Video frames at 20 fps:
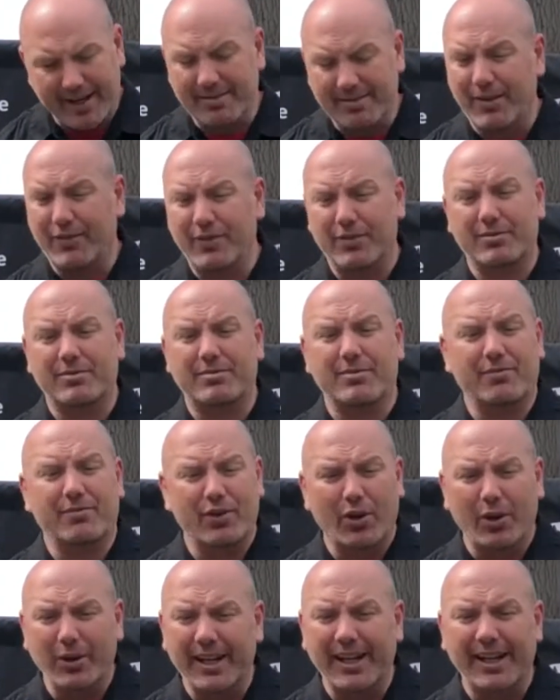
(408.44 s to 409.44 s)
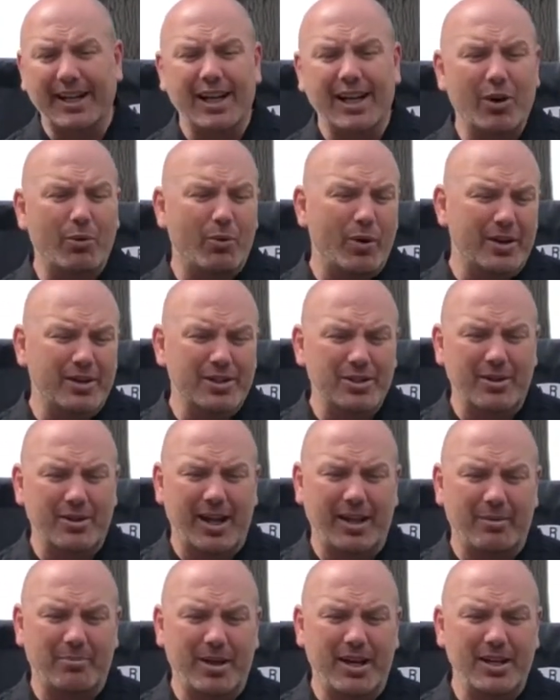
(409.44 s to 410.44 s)
If you're only going to cut 1 or 2
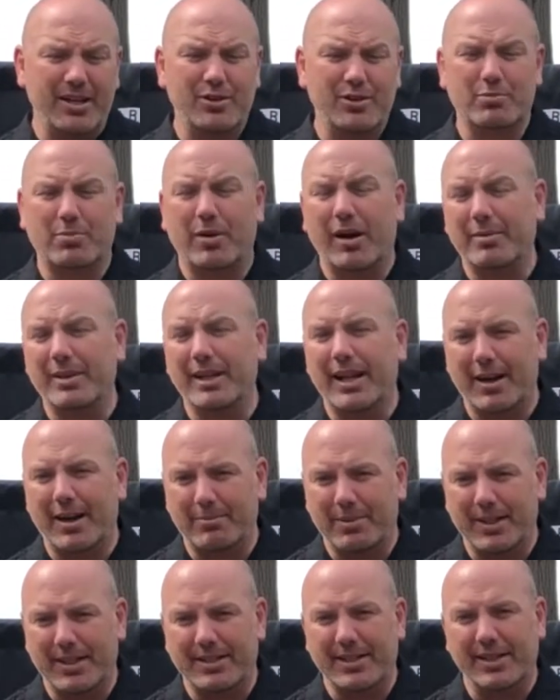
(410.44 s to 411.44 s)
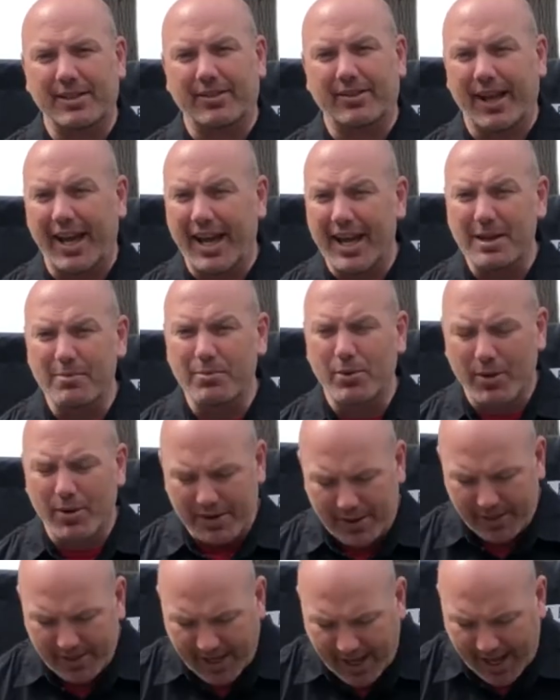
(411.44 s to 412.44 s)
jalapenos, probably not a big deal. Any more
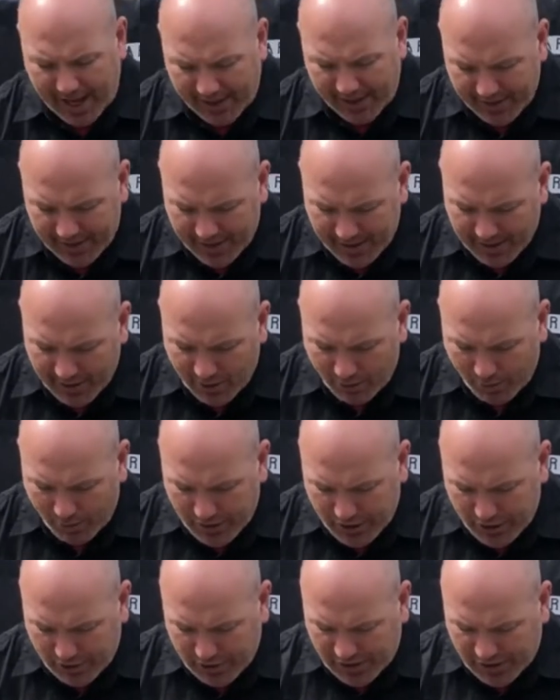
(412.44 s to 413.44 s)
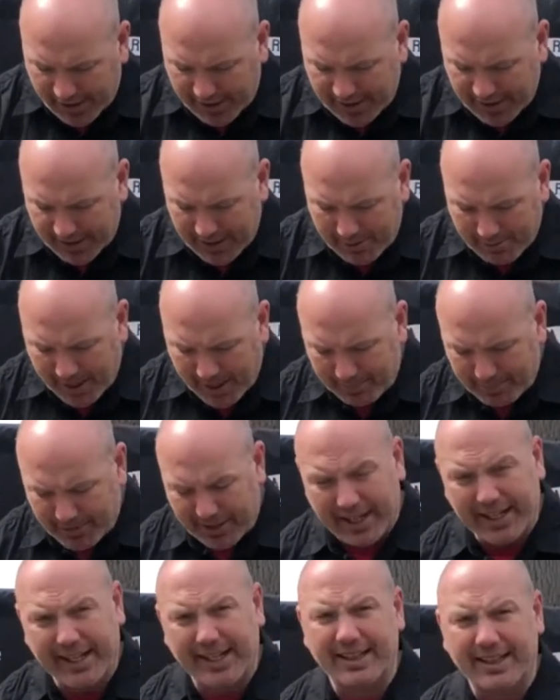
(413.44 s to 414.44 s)
than that, once you start cutting them up, you're
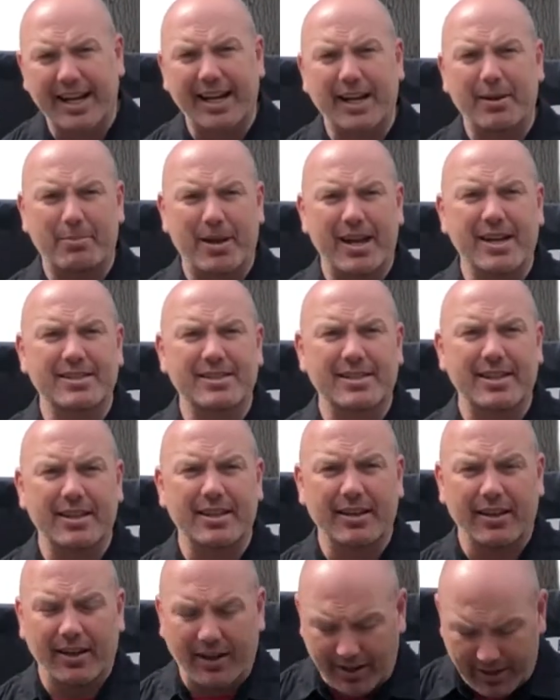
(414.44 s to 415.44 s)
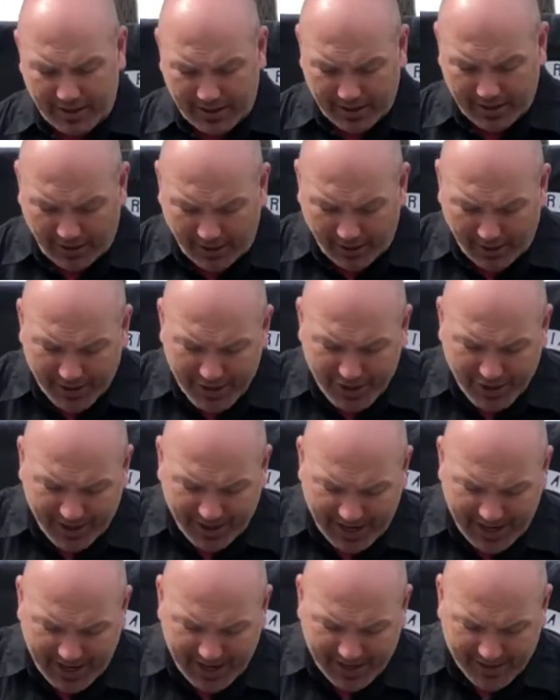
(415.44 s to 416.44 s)
going to get that capsaicin on your
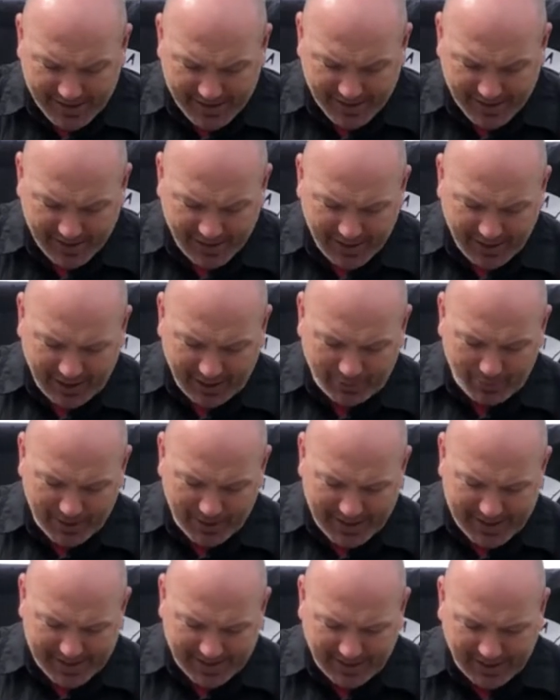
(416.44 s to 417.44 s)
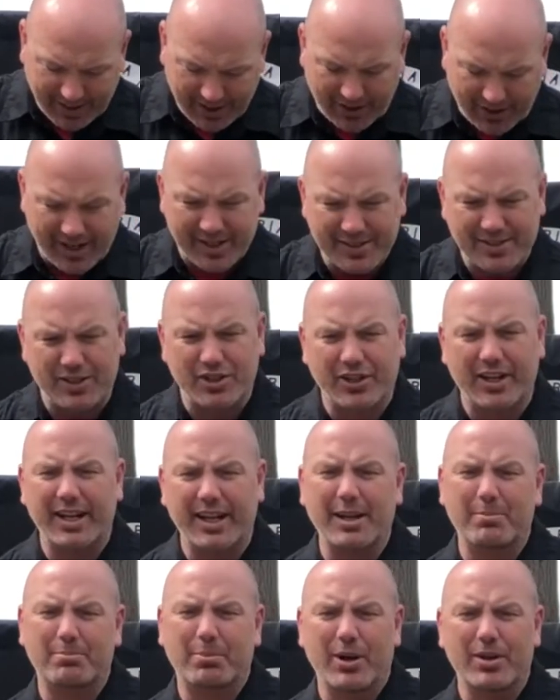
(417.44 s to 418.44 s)
hands, and what that's going to cause is you're going
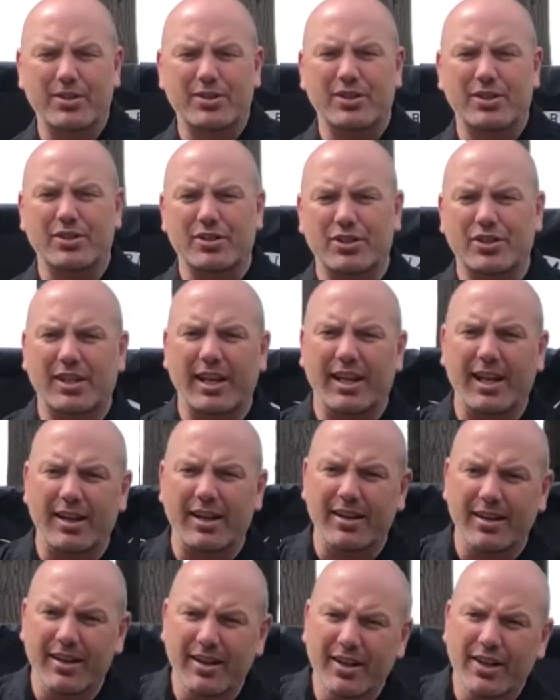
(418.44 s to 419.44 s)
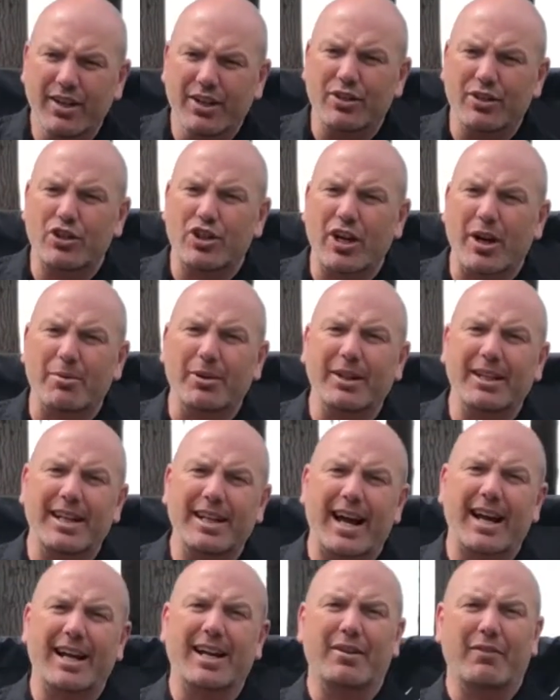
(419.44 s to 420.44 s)
to get burns in your skin. You're generally
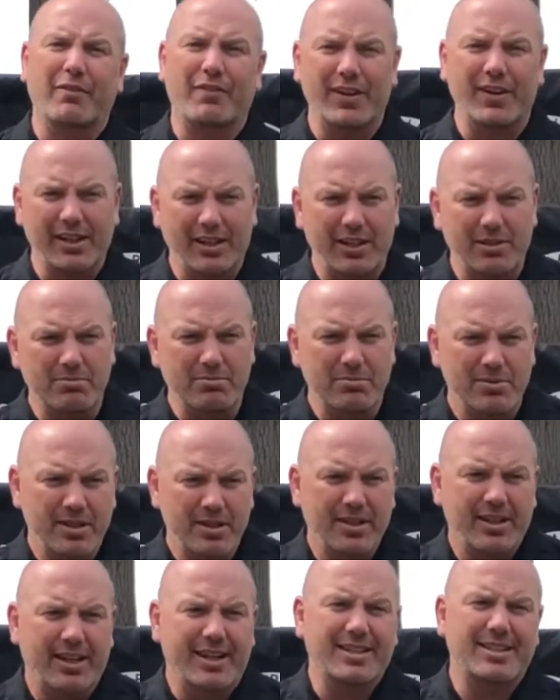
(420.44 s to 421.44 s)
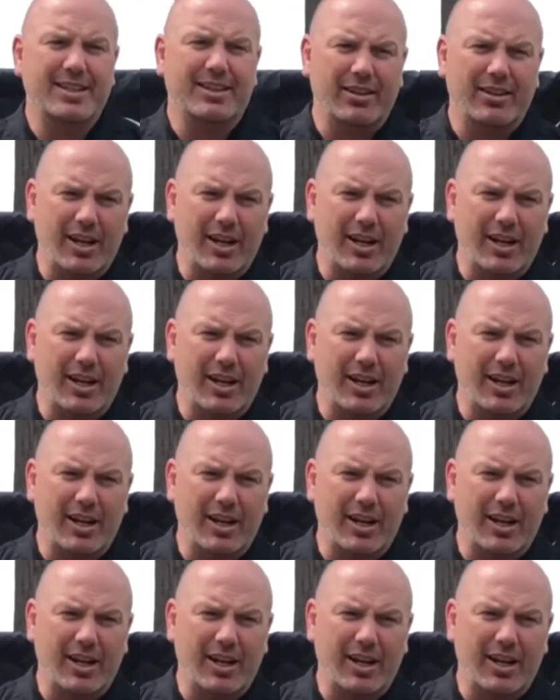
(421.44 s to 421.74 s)
not going to feel them until a